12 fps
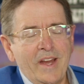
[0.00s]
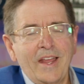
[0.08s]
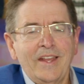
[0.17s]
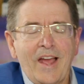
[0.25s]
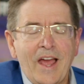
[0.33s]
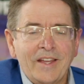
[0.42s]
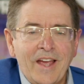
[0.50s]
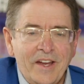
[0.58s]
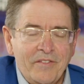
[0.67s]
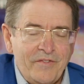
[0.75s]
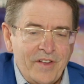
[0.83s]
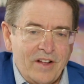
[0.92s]
I kind
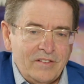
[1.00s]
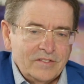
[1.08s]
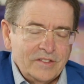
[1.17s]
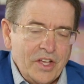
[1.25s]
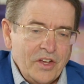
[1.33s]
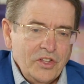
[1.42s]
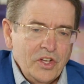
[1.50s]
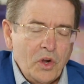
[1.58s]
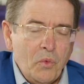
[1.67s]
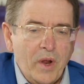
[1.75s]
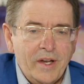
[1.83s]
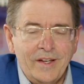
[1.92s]
of felt,
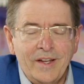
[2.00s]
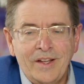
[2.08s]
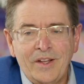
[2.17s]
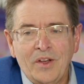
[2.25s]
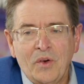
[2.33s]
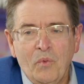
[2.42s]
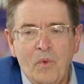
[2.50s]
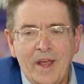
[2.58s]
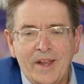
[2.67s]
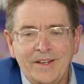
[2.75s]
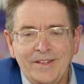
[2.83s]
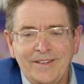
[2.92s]

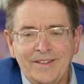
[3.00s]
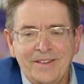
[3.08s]
when